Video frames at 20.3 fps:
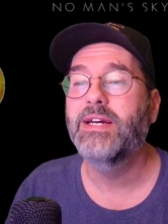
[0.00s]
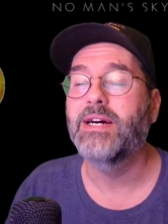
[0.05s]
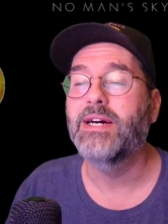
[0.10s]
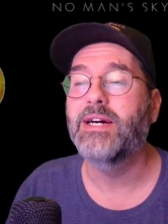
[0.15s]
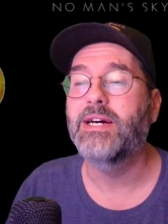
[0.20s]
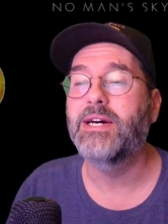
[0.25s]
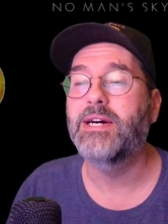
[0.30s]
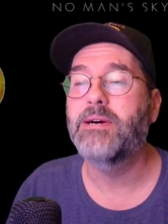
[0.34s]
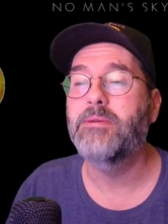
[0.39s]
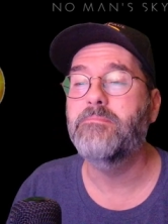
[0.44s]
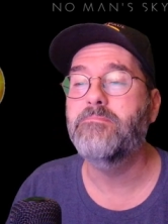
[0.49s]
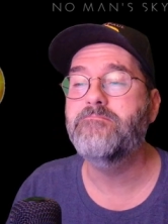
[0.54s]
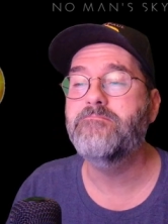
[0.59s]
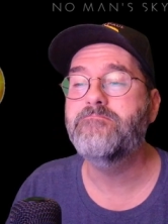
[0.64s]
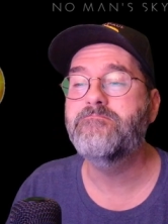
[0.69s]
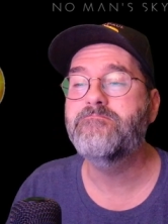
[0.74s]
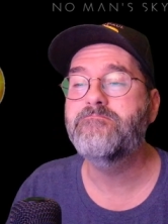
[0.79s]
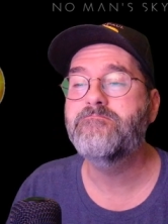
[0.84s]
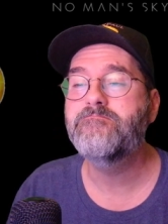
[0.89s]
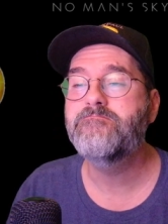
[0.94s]
And
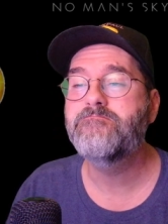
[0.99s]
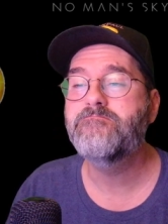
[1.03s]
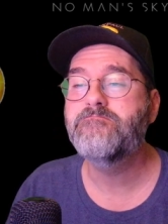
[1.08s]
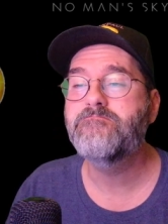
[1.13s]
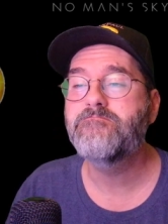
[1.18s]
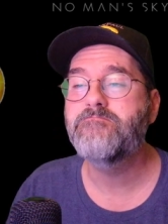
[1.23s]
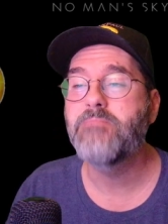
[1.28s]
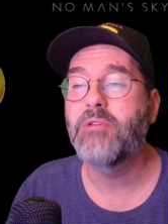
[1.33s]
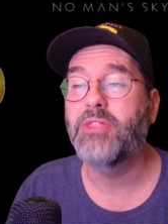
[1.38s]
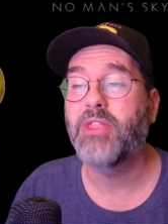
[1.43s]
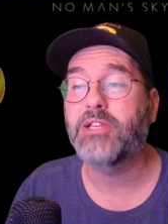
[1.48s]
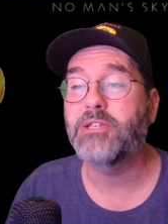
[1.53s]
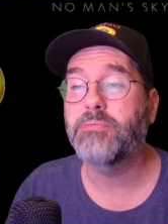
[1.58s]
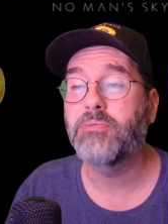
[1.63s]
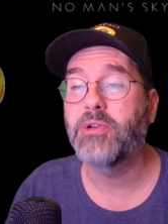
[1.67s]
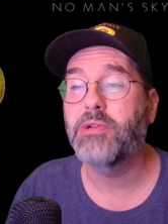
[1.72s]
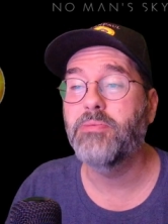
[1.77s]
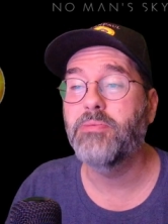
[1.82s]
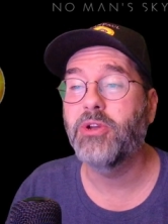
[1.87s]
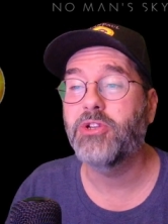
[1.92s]
that's
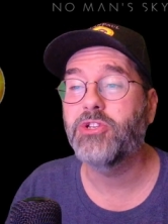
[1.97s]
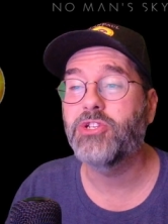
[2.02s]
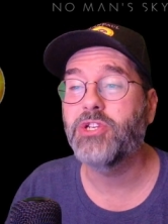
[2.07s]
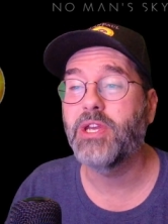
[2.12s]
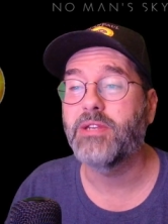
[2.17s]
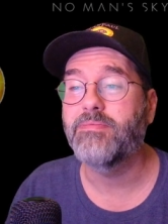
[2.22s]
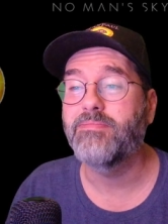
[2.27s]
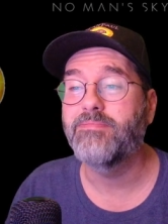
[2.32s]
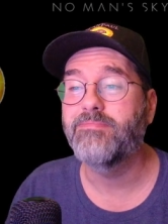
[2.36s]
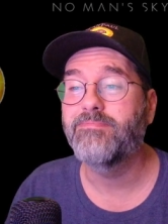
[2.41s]
pretty much it.